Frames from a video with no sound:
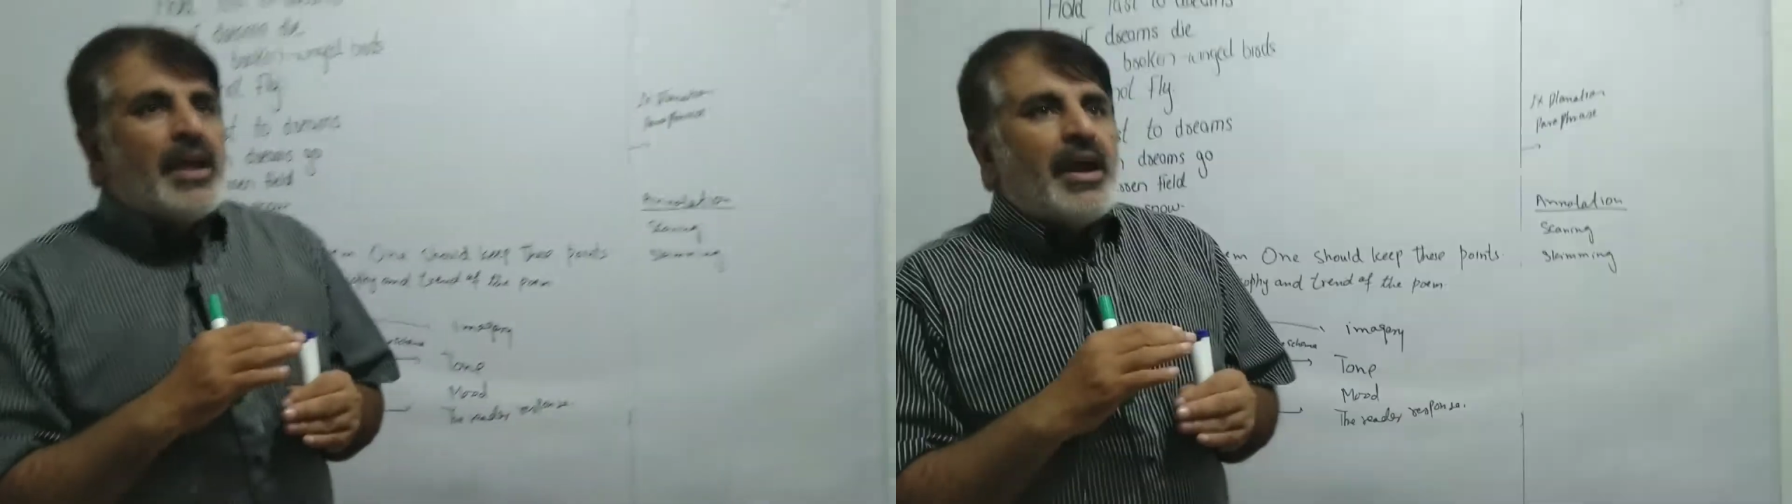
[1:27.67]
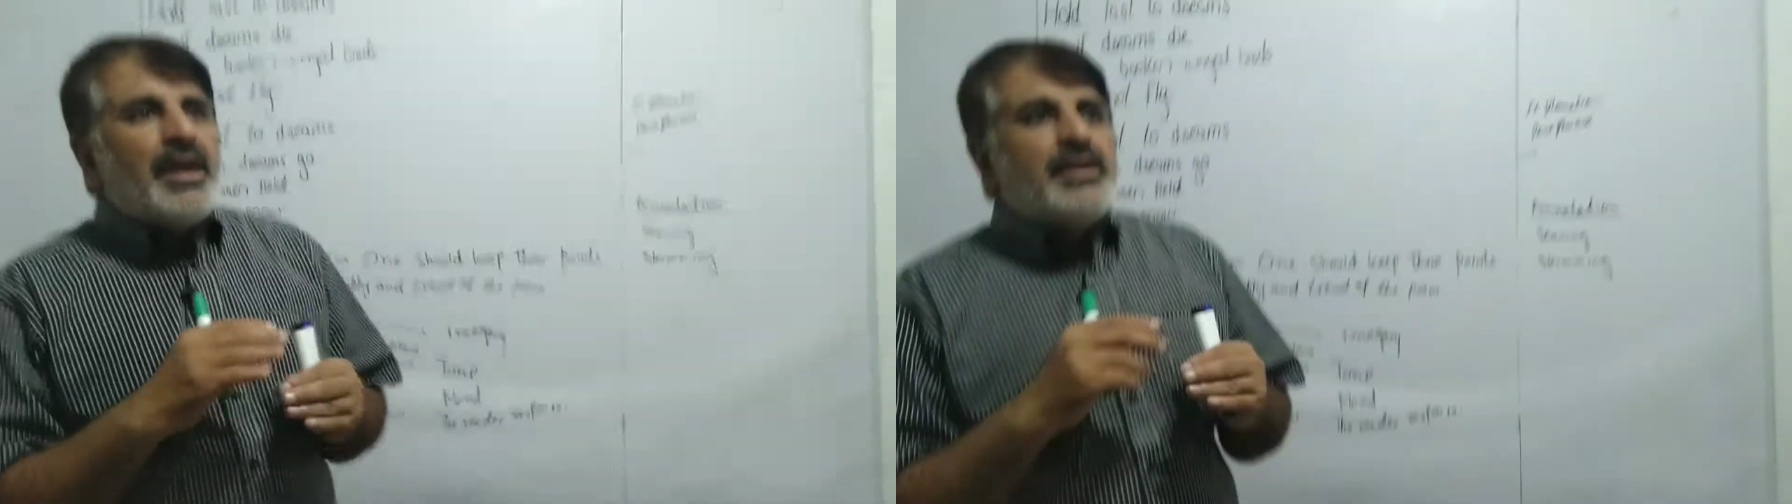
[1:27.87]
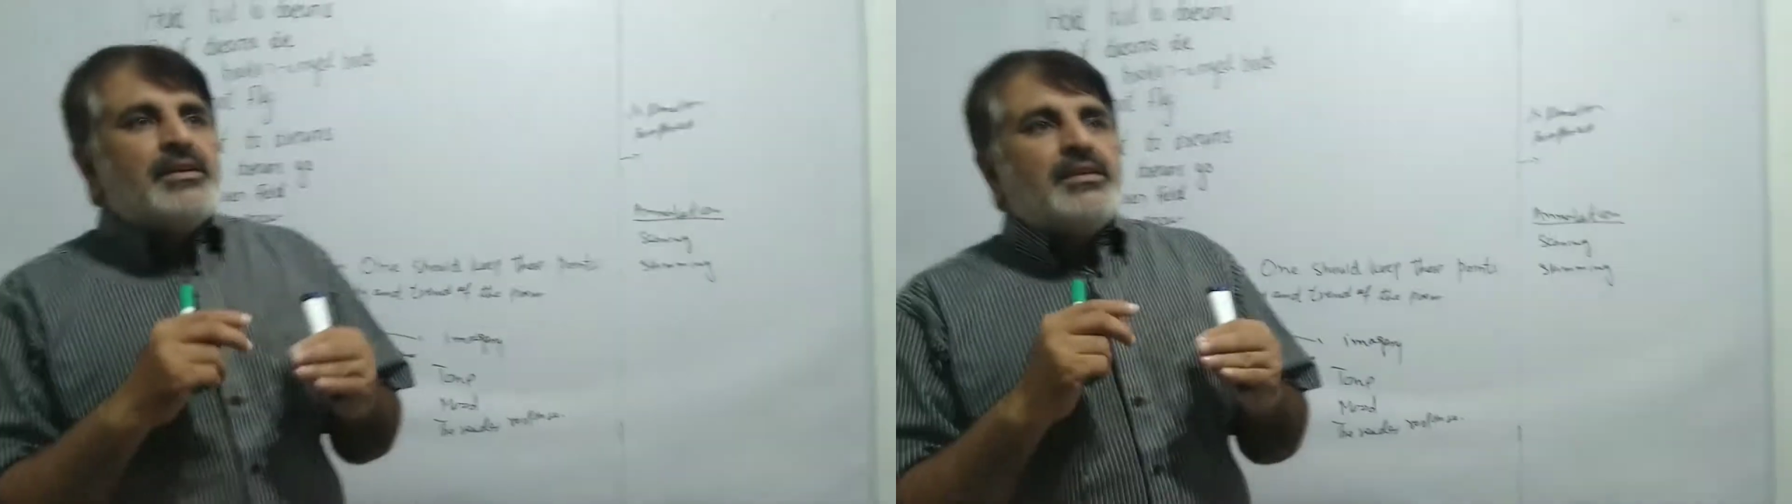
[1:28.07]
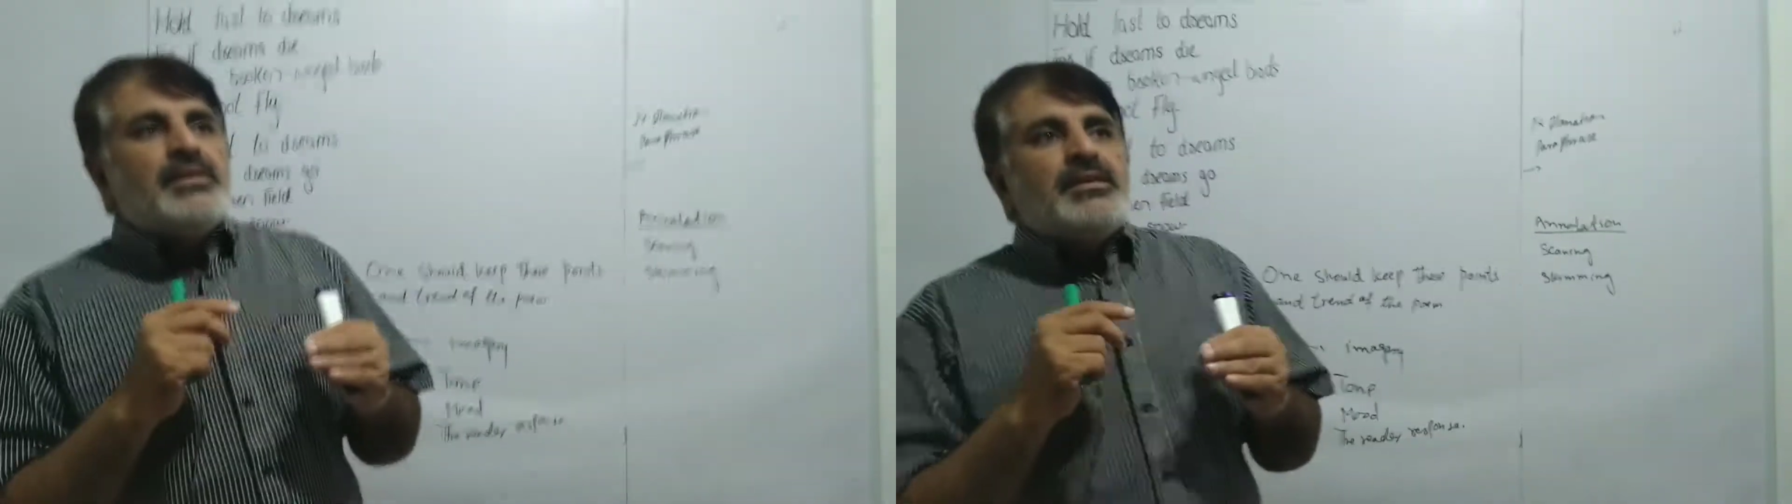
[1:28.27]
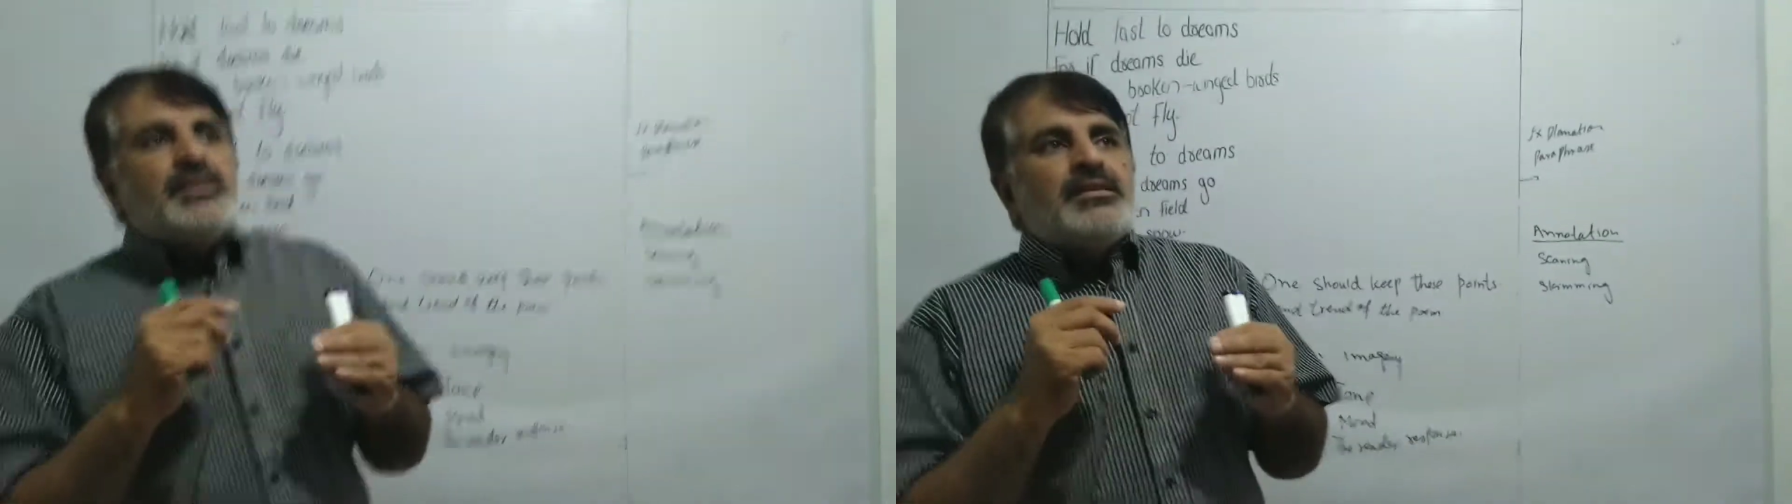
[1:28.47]
and
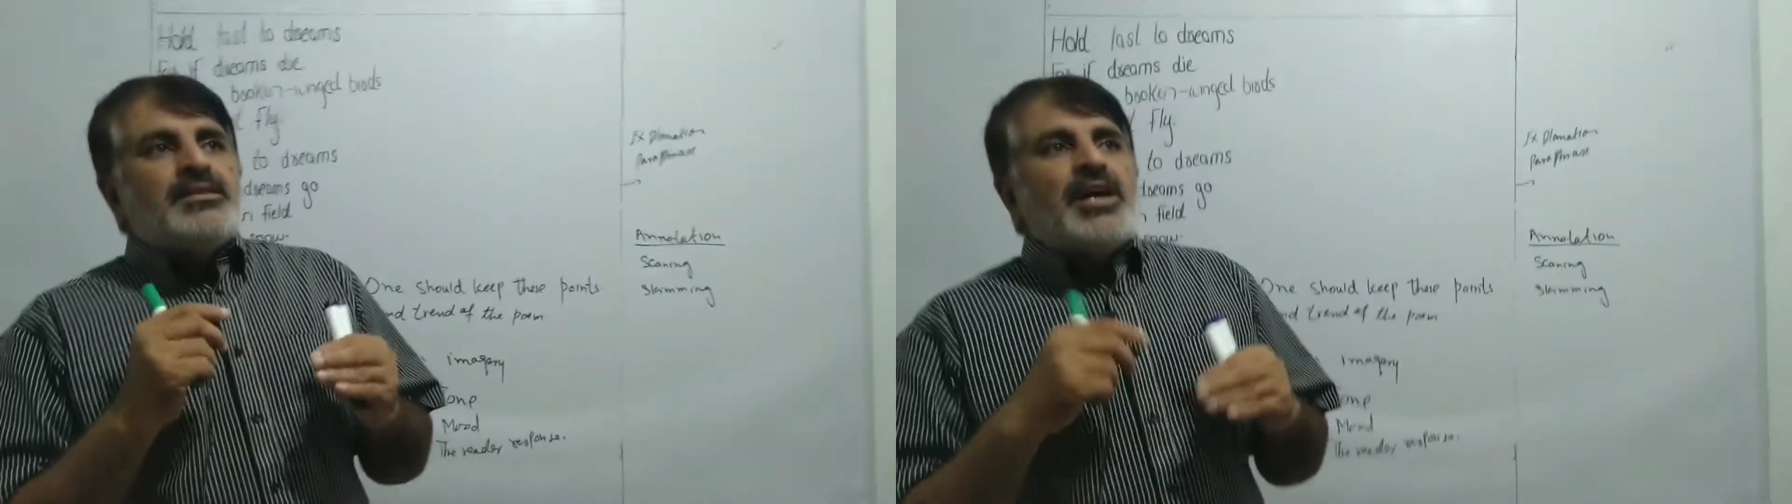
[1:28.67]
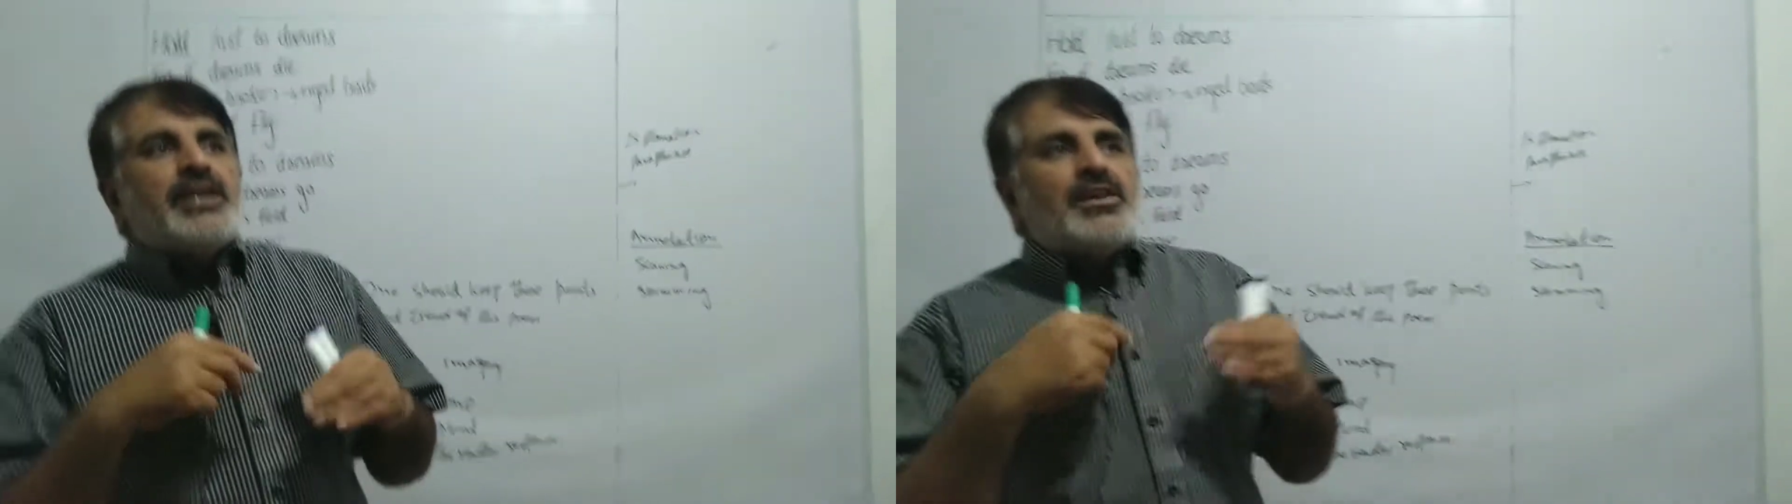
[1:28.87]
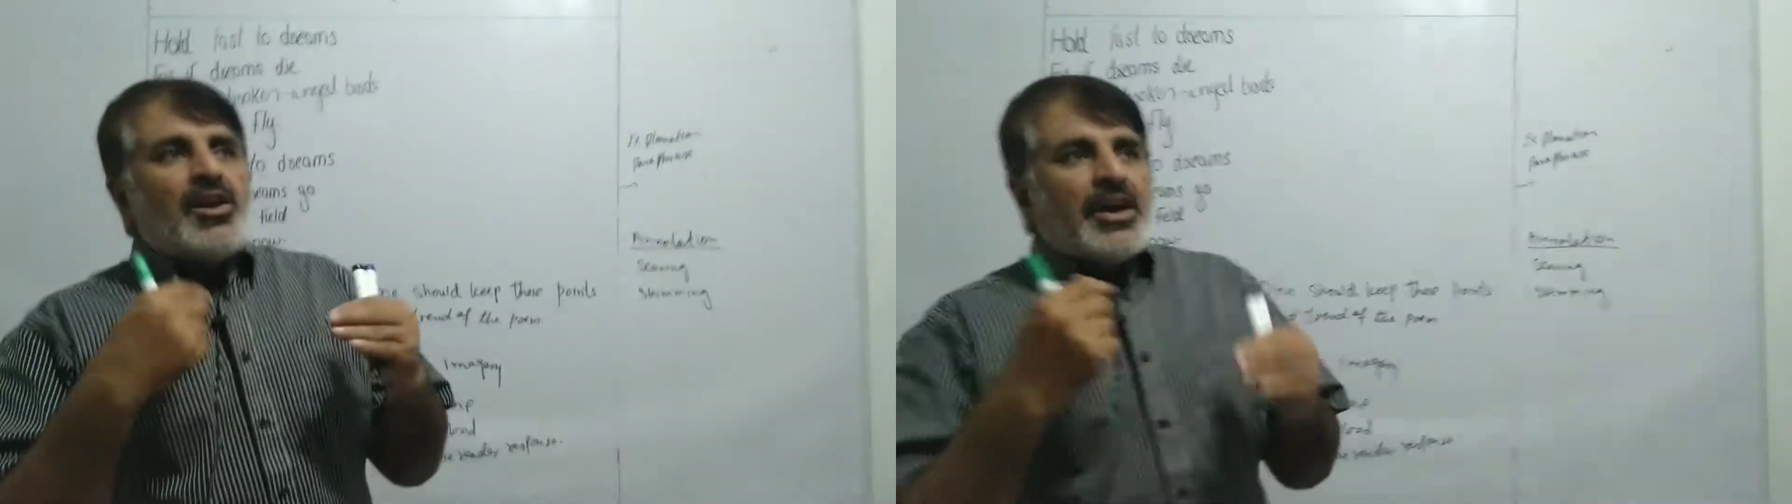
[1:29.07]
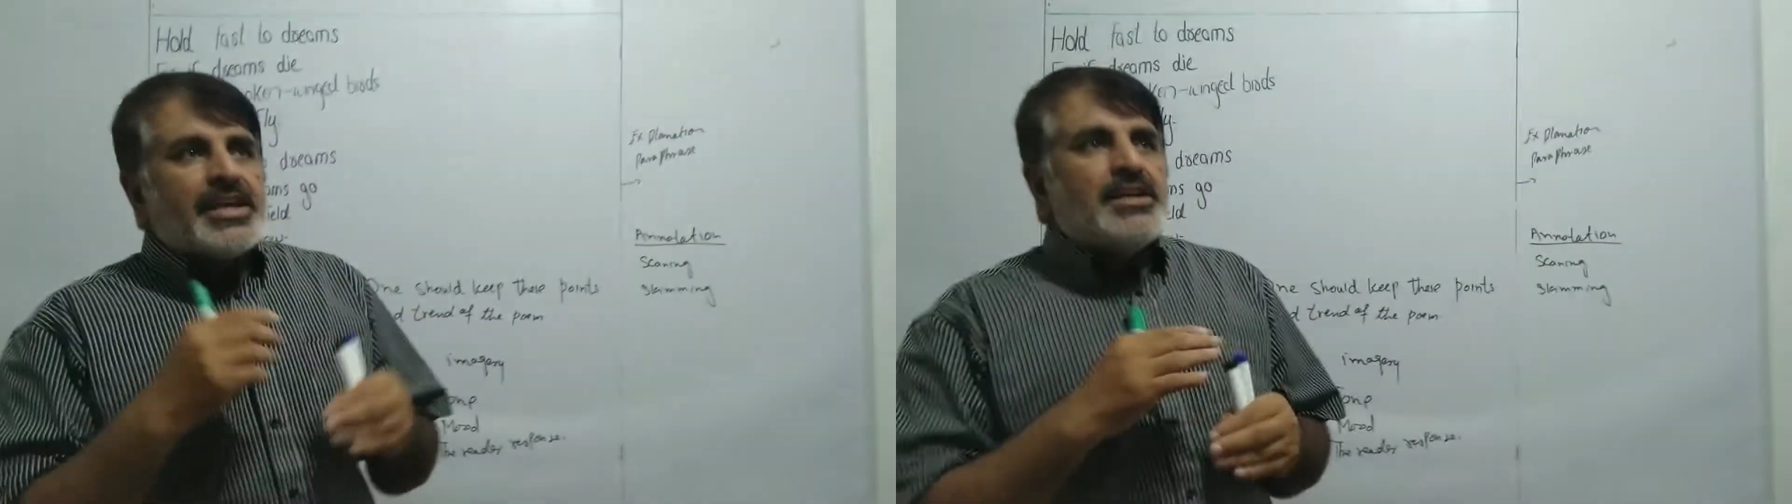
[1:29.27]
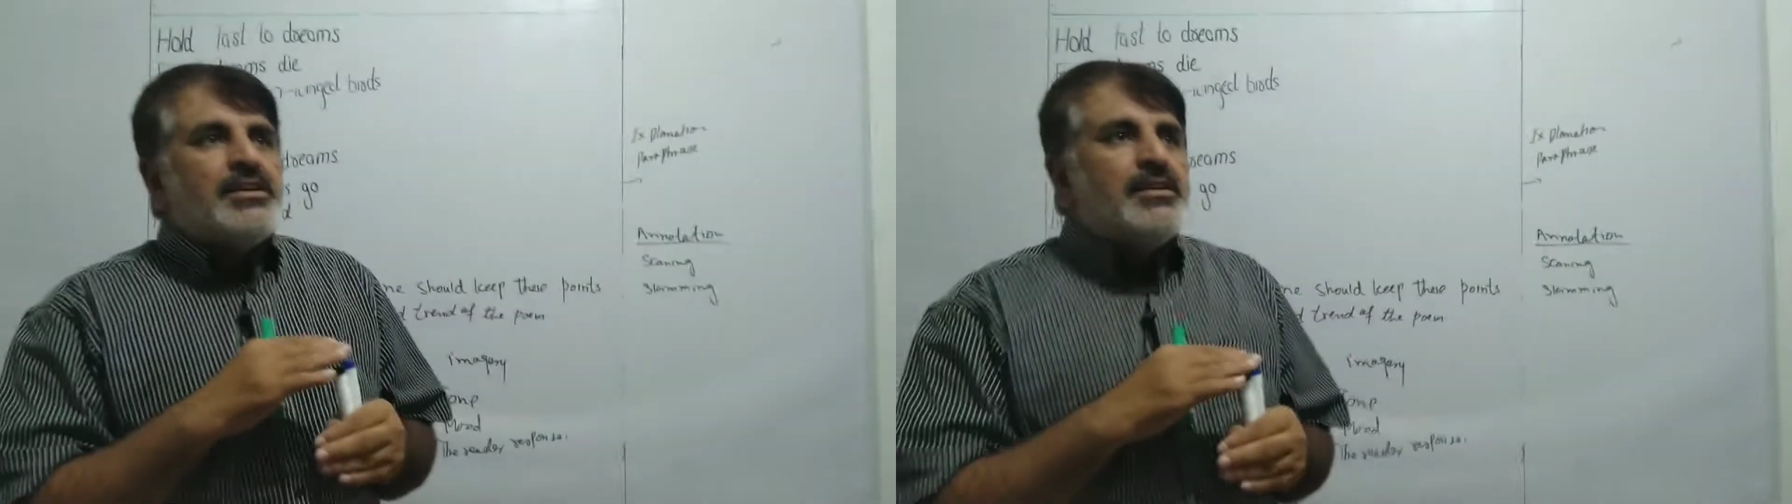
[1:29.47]
not
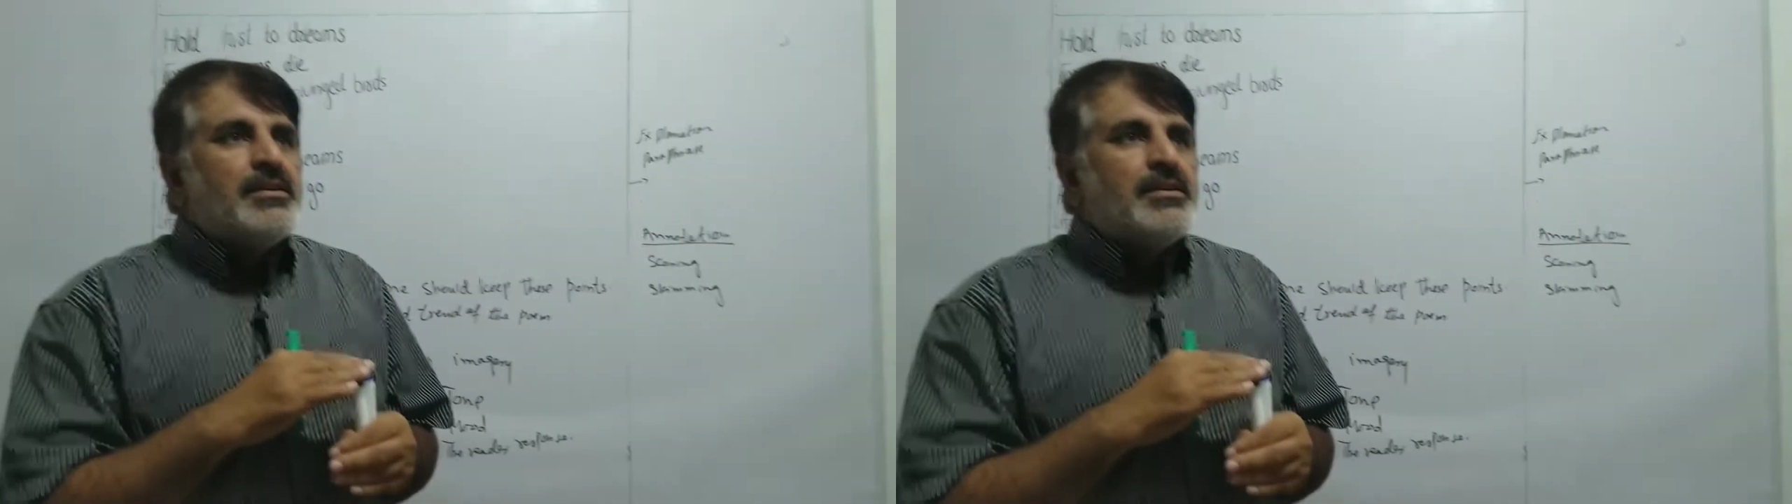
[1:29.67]
liked